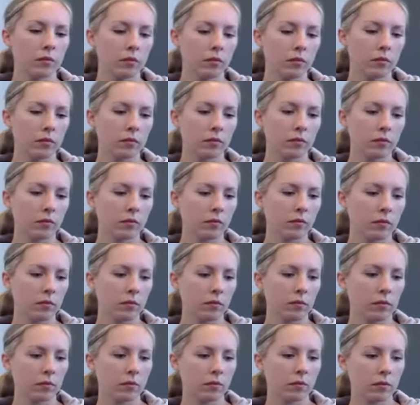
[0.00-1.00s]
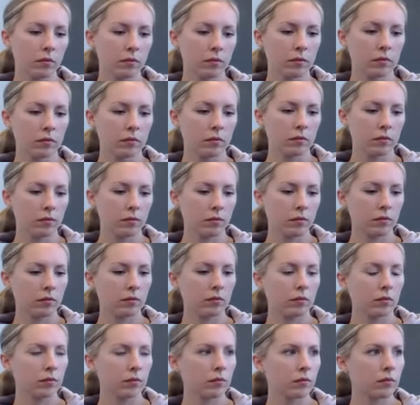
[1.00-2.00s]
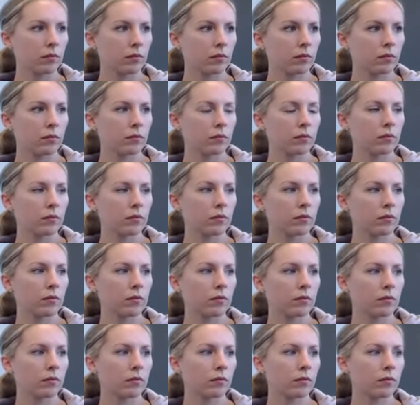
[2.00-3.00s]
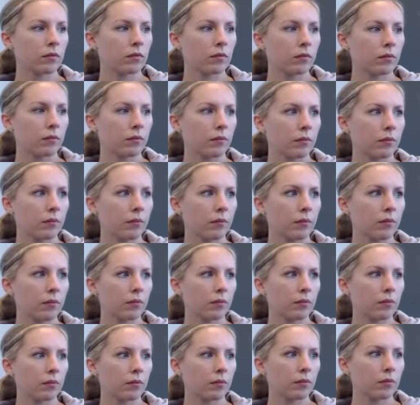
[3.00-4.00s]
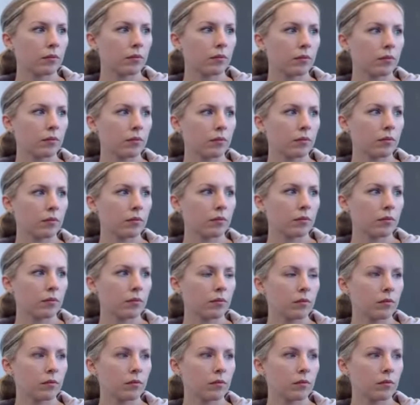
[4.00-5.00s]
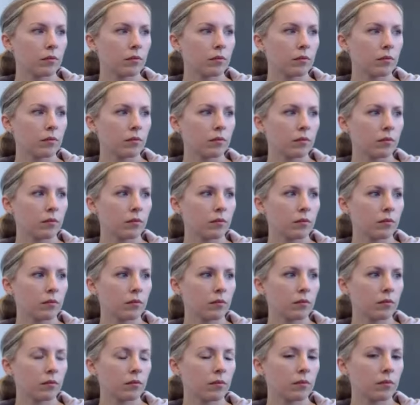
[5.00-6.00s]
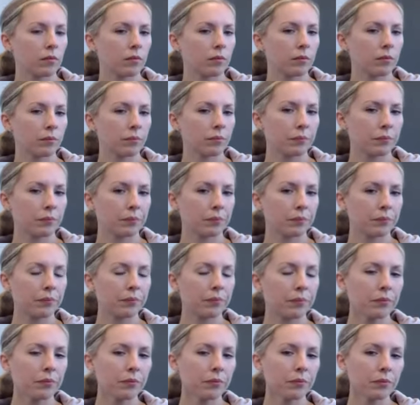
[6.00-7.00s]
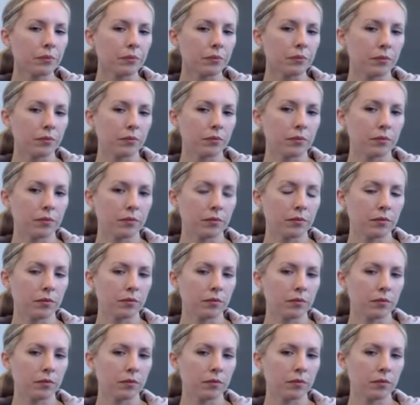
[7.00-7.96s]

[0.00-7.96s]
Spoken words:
[no speech]